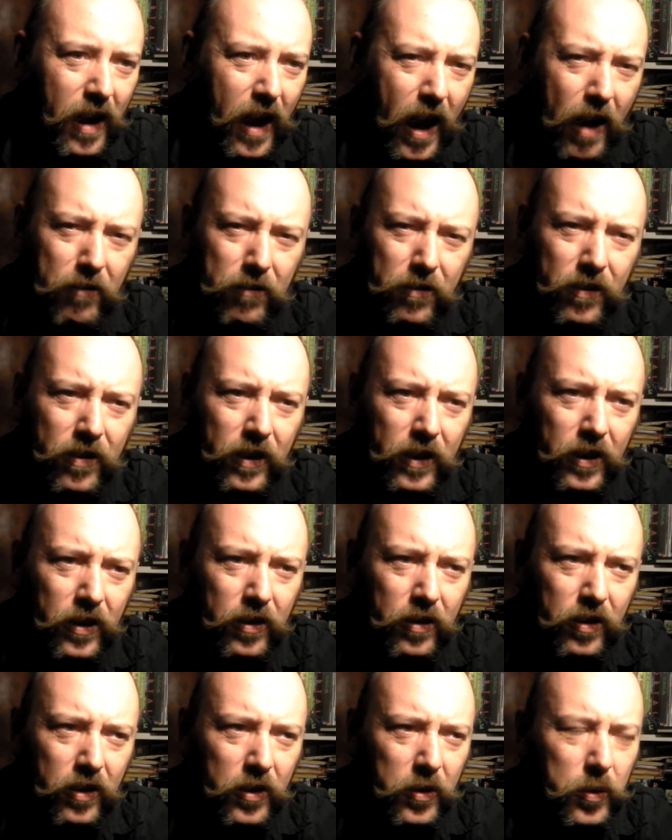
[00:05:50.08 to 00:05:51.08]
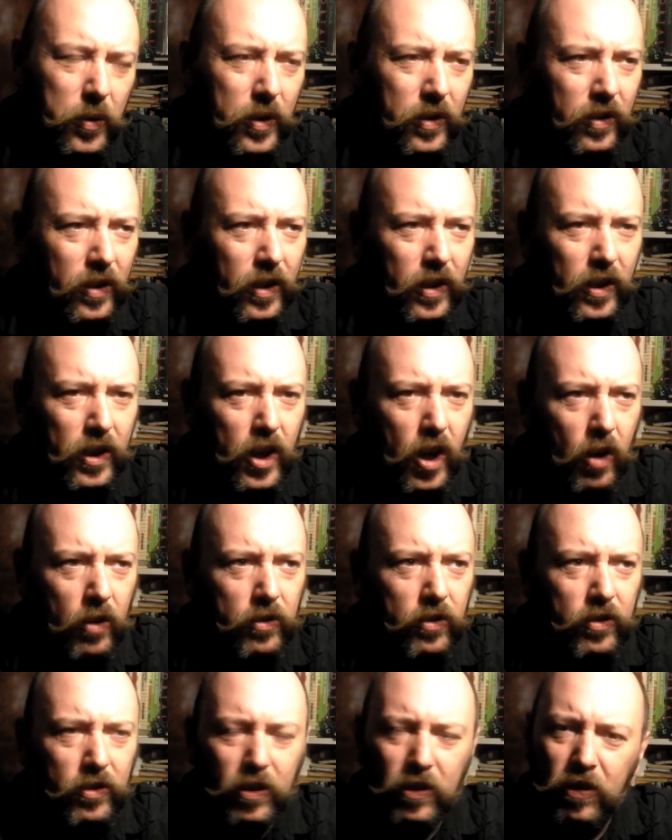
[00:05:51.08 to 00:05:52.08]
Everything you do is a
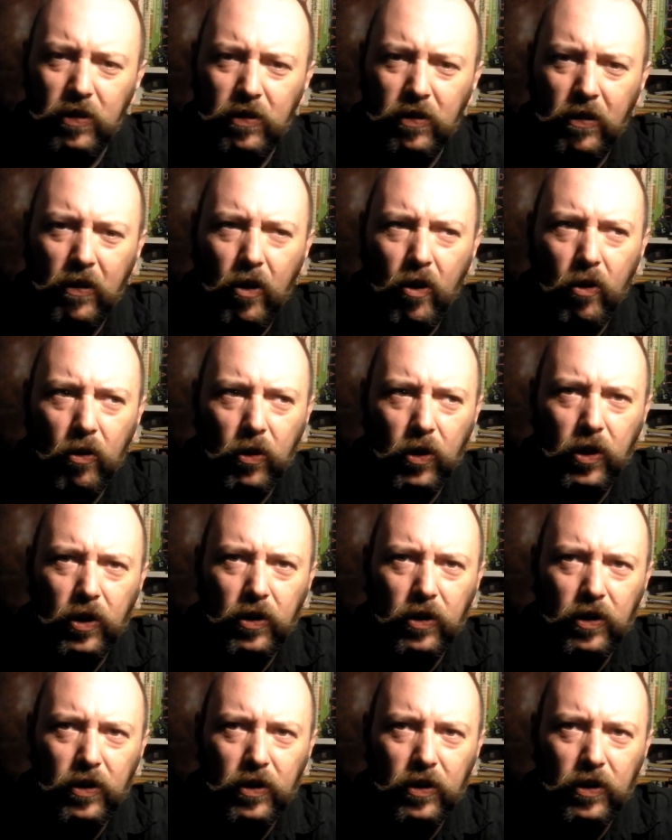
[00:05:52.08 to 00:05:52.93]
constant slog